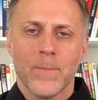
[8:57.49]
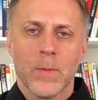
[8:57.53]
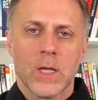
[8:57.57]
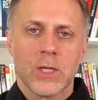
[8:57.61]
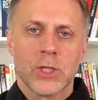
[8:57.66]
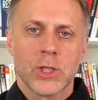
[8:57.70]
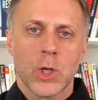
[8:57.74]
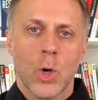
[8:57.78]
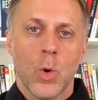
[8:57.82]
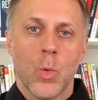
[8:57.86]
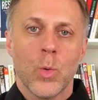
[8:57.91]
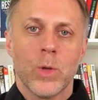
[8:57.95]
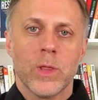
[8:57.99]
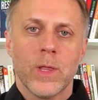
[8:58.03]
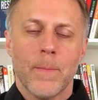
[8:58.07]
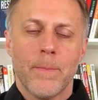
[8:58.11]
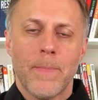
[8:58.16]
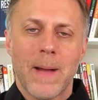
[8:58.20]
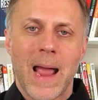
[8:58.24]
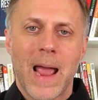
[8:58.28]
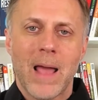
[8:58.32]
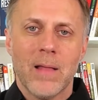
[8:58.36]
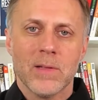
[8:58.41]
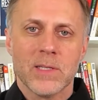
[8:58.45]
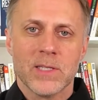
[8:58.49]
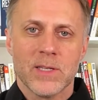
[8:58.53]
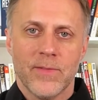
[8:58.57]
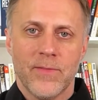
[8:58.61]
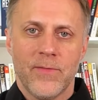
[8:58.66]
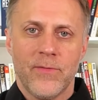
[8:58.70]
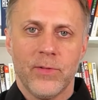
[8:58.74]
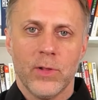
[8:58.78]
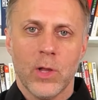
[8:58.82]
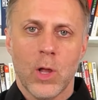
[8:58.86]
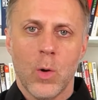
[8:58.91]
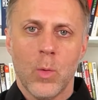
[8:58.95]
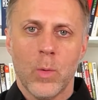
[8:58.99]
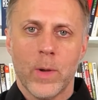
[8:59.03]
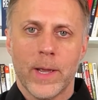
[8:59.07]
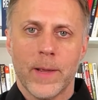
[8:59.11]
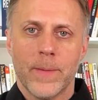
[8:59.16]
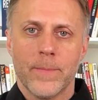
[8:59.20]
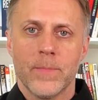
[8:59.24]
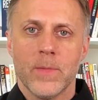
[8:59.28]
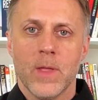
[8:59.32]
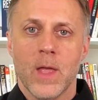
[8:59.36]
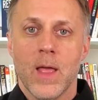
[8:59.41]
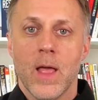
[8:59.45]
So when the bile isn't
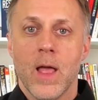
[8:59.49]
flowing,